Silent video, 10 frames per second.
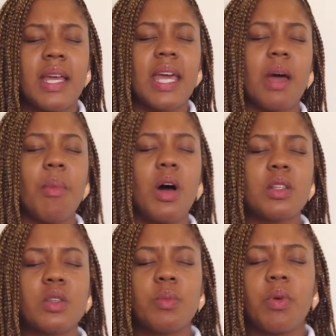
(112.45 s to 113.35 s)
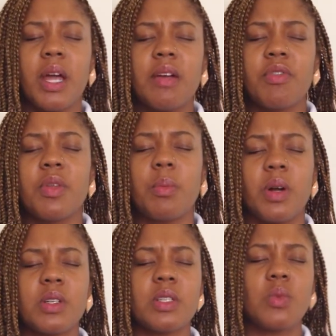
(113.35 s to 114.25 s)
And I'm also praying for the
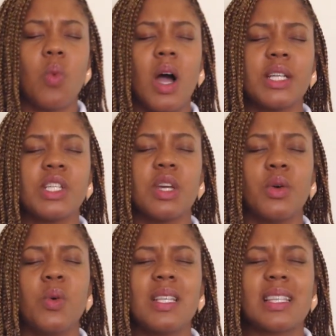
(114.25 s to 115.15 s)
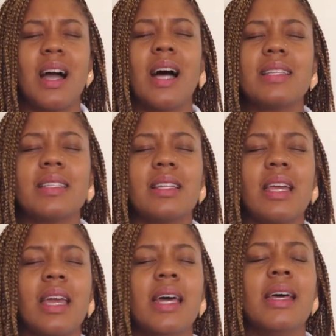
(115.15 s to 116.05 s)
person watching who is
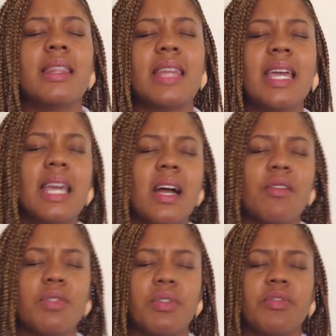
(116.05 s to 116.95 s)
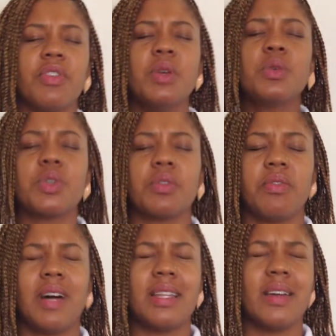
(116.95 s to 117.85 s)
constantly thinking of the future,
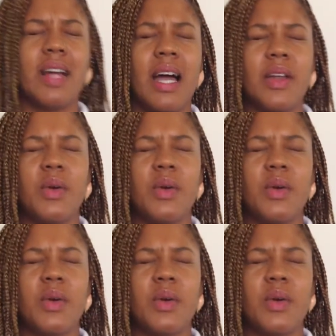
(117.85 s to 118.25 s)
Father God,